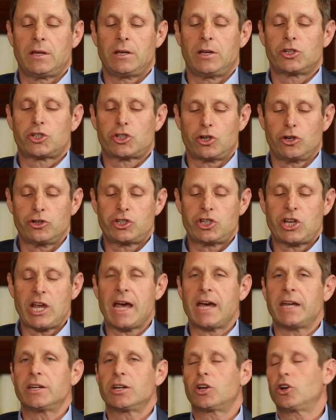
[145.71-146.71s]

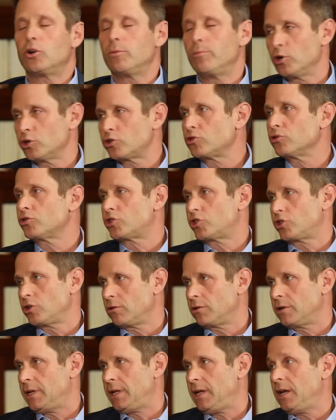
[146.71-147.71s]
SUREChat, Commercial
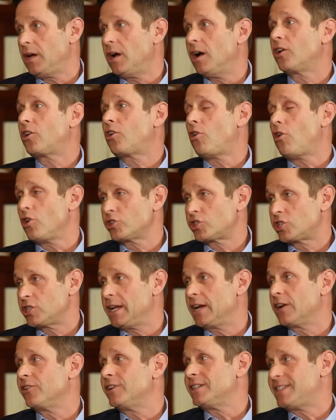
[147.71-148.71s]
Surety, A
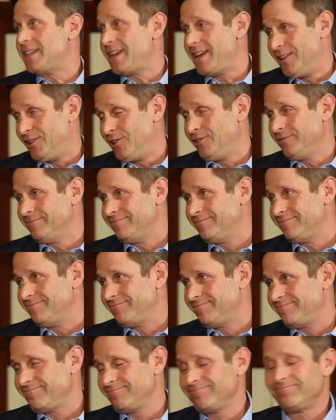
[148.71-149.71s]
Cautionary Tale.
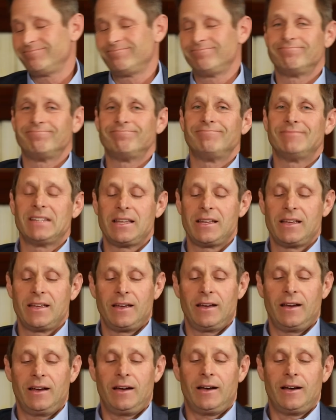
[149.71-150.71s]

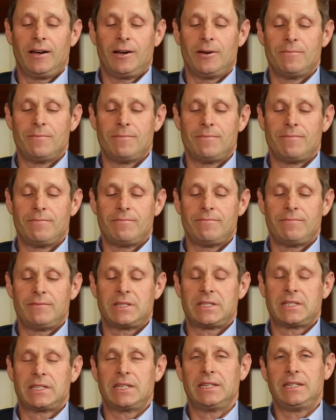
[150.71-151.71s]
Um,
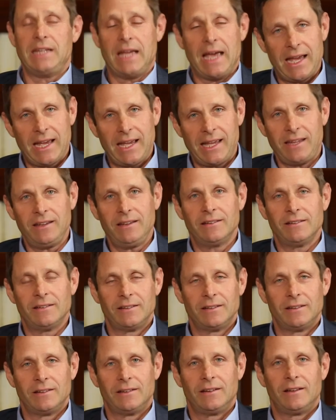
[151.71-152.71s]
today,
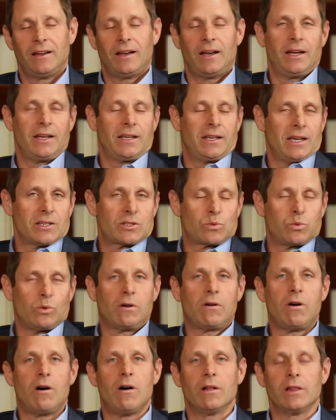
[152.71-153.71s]
I guess we'll
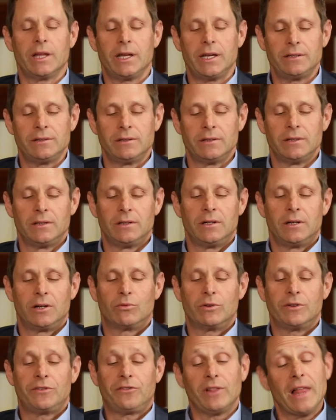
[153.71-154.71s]
call it
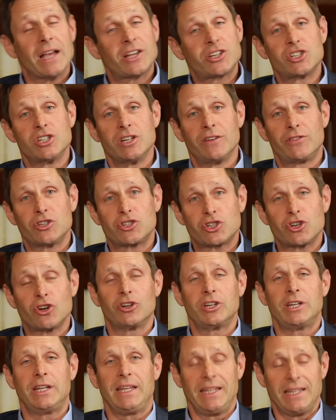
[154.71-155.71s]
Reflection of the
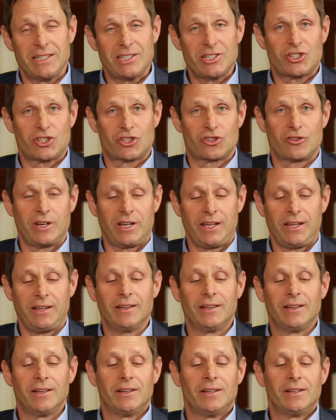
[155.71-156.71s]
Surety Industry
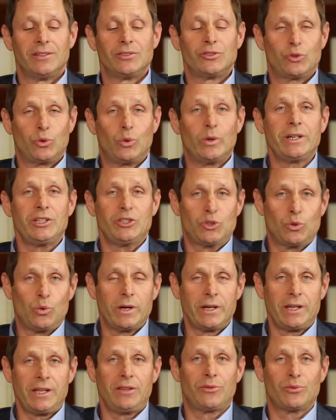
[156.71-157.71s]

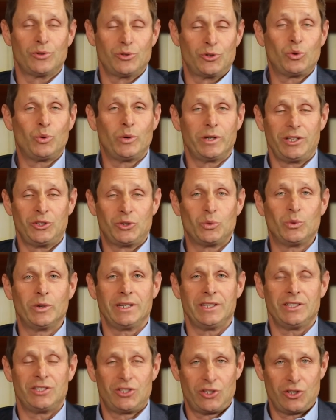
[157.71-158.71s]
2020 through
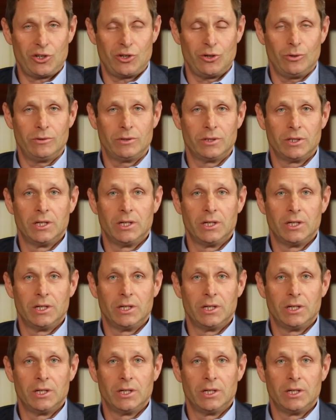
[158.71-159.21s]
2022,